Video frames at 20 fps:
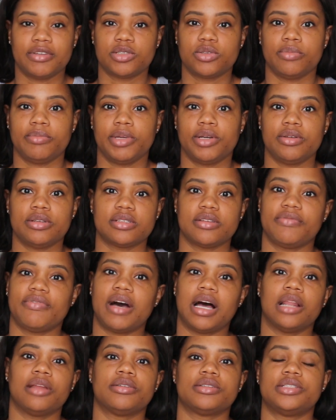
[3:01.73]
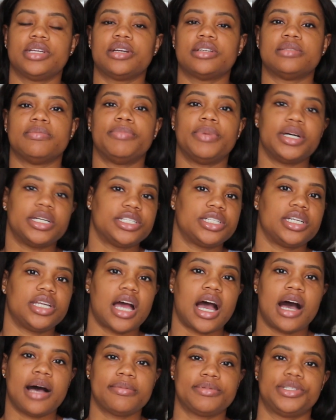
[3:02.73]
with millions of followers. There's
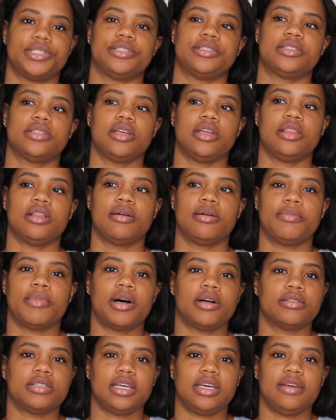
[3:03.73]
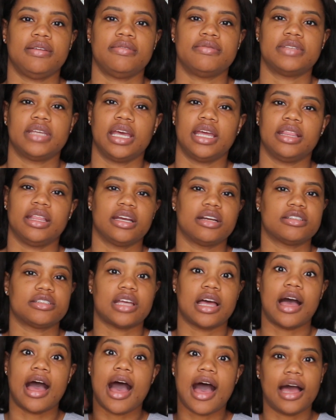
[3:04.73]
budget options in the Maldives, and there's
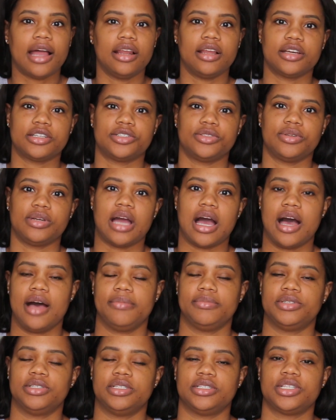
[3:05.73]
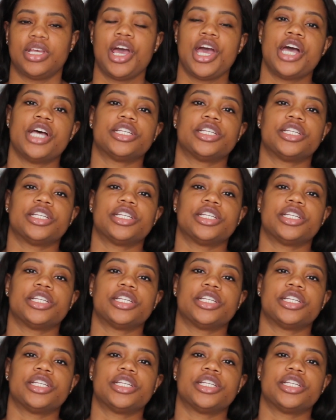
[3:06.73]
high luxury options.